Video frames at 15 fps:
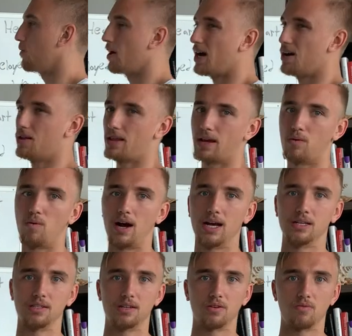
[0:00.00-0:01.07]
why, like, why
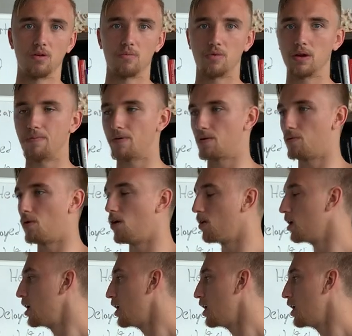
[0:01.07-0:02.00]
is it a Grim Reaper? Well,